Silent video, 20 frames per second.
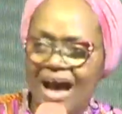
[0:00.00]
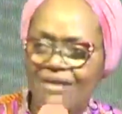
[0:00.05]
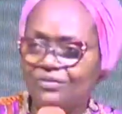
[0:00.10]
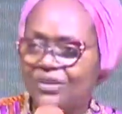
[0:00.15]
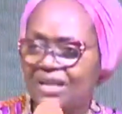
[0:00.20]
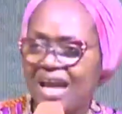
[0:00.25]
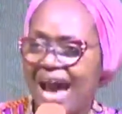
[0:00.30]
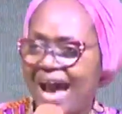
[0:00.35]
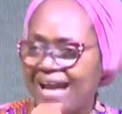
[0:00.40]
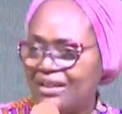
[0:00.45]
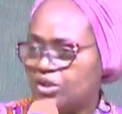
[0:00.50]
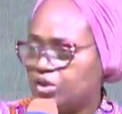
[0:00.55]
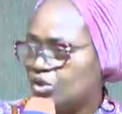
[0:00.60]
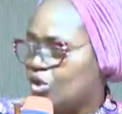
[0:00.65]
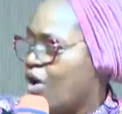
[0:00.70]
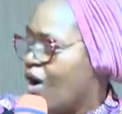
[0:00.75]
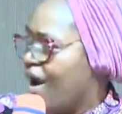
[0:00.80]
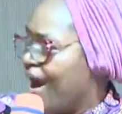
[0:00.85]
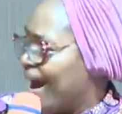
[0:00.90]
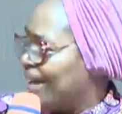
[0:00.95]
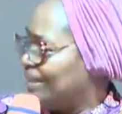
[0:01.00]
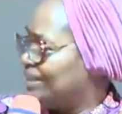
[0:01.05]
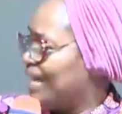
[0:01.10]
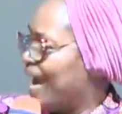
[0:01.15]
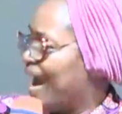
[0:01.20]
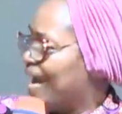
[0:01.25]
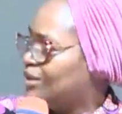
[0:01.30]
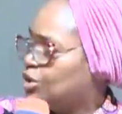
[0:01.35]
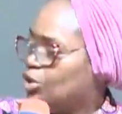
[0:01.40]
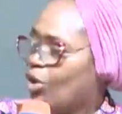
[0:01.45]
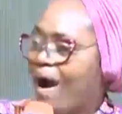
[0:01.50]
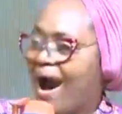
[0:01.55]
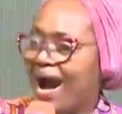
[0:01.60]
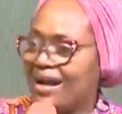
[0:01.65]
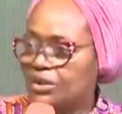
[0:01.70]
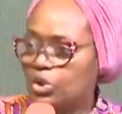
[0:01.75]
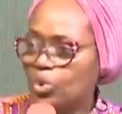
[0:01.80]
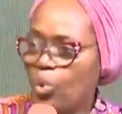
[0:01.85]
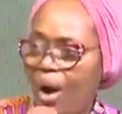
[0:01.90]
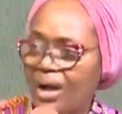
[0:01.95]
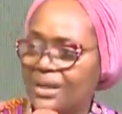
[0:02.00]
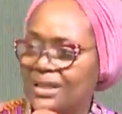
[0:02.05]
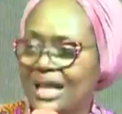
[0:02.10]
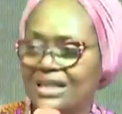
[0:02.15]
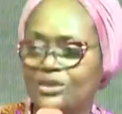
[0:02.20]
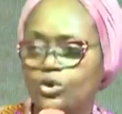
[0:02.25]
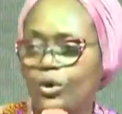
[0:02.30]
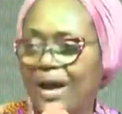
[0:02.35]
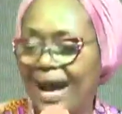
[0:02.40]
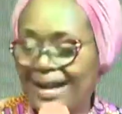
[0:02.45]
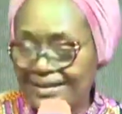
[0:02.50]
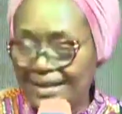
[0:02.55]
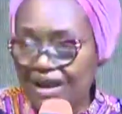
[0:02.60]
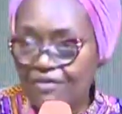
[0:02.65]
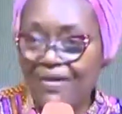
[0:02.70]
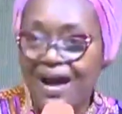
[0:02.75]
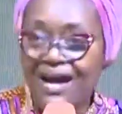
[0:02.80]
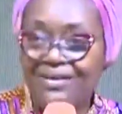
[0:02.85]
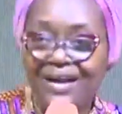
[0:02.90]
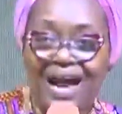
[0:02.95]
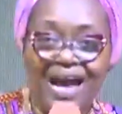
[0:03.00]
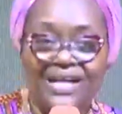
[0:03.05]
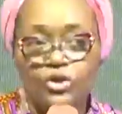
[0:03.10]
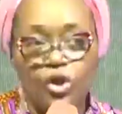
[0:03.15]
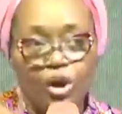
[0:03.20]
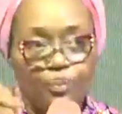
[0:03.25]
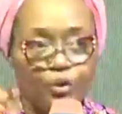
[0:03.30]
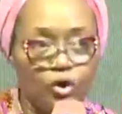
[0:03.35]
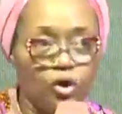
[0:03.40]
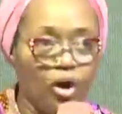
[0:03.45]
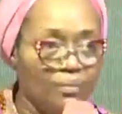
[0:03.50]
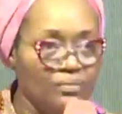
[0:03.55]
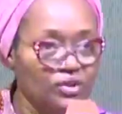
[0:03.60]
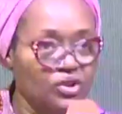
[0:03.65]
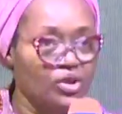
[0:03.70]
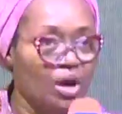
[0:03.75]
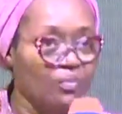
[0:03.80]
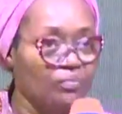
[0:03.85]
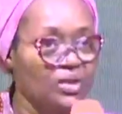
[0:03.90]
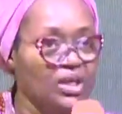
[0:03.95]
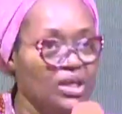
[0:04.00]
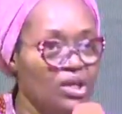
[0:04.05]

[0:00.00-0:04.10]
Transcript: to serve the idol. And the idol has won that you can never rise or become